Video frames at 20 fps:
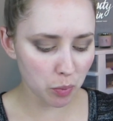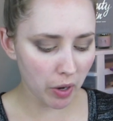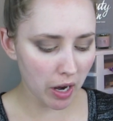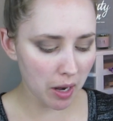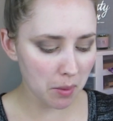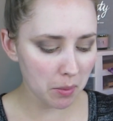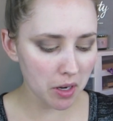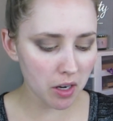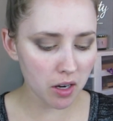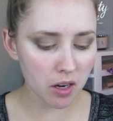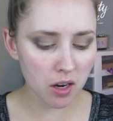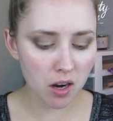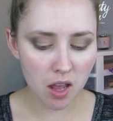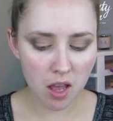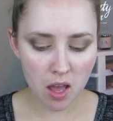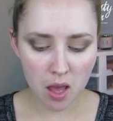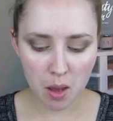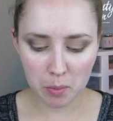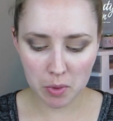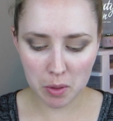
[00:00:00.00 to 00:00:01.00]
Primer. I'm
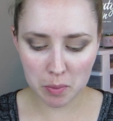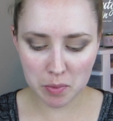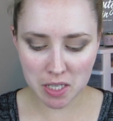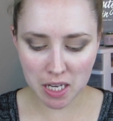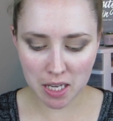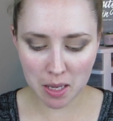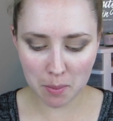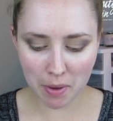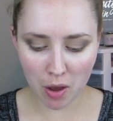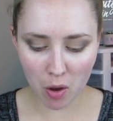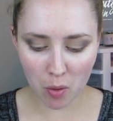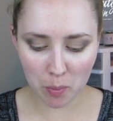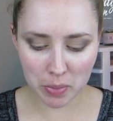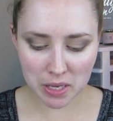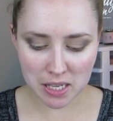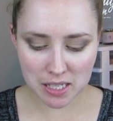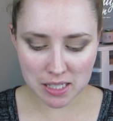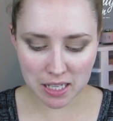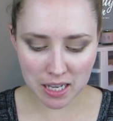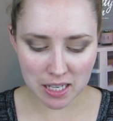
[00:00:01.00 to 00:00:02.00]
going to take about a
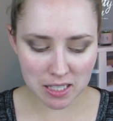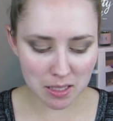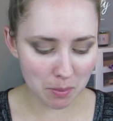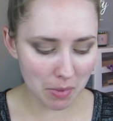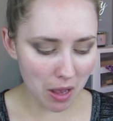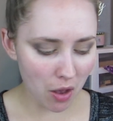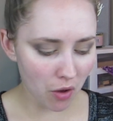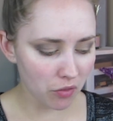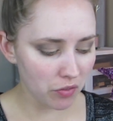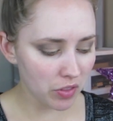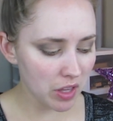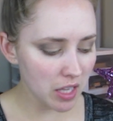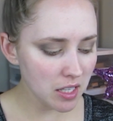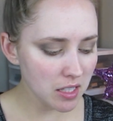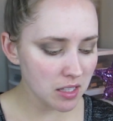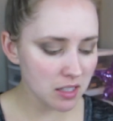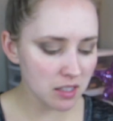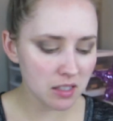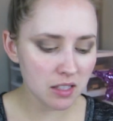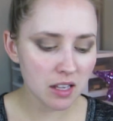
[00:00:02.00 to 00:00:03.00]
pea-sized amount of
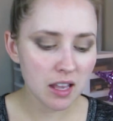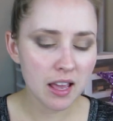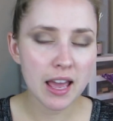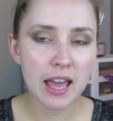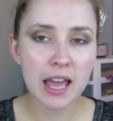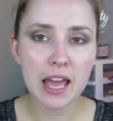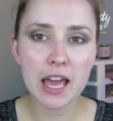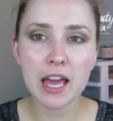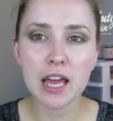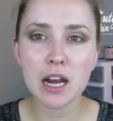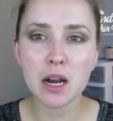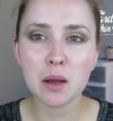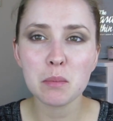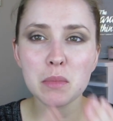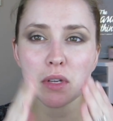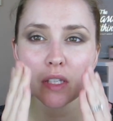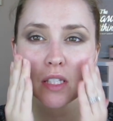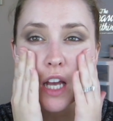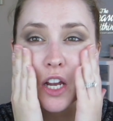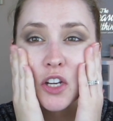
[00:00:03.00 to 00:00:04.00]
this and
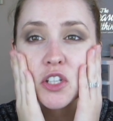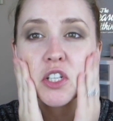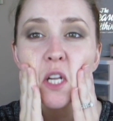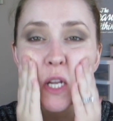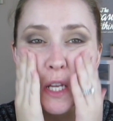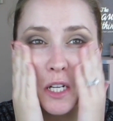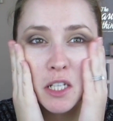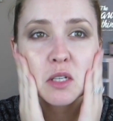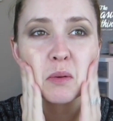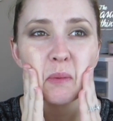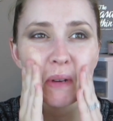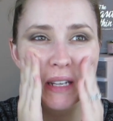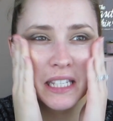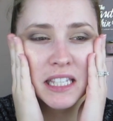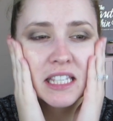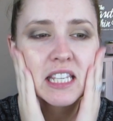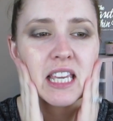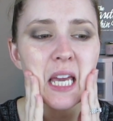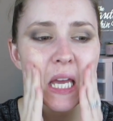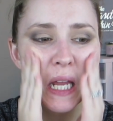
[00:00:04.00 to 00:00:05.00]
massage it into my
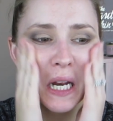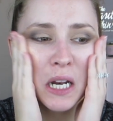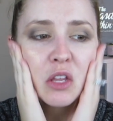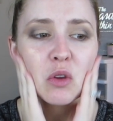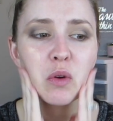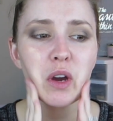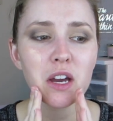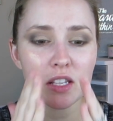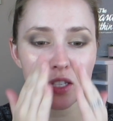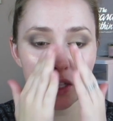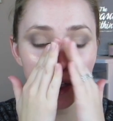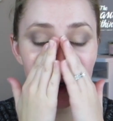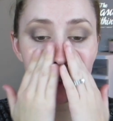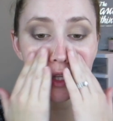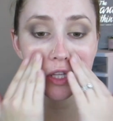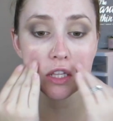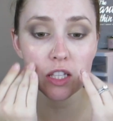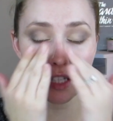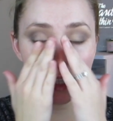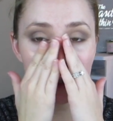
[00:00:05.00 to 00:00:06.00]
skin. You guys know
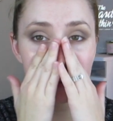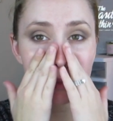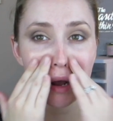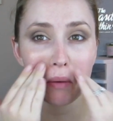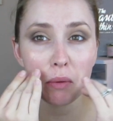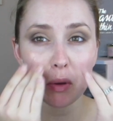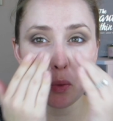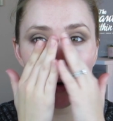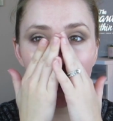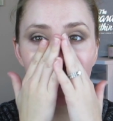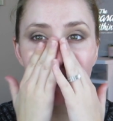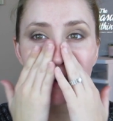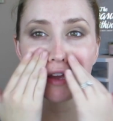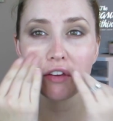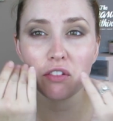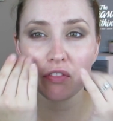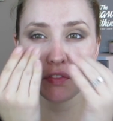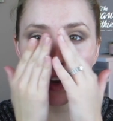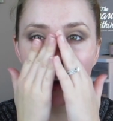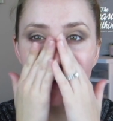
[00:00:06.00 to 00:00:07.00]
that this is probably one of my
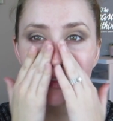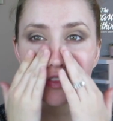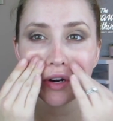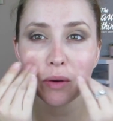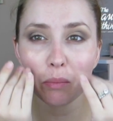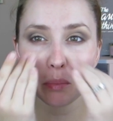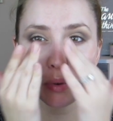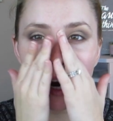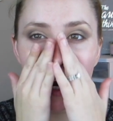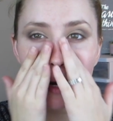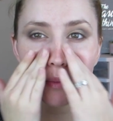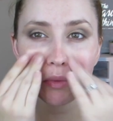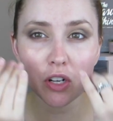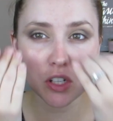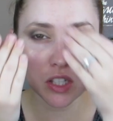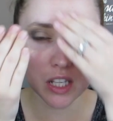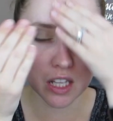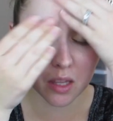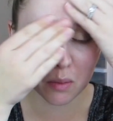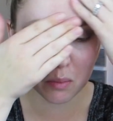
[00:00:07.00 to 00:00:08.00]
favorite
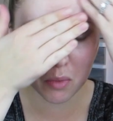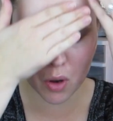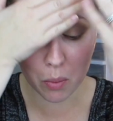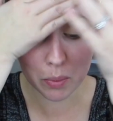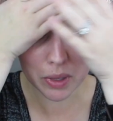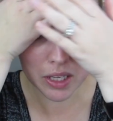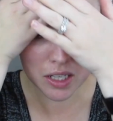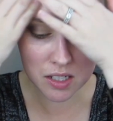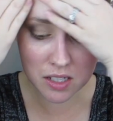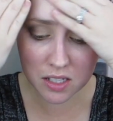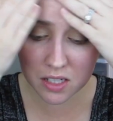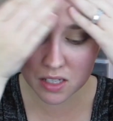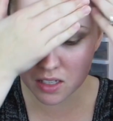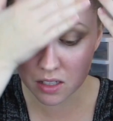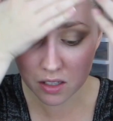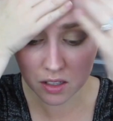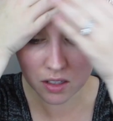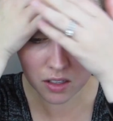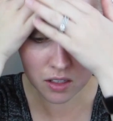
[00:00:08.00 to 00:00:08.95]
primers at the moment.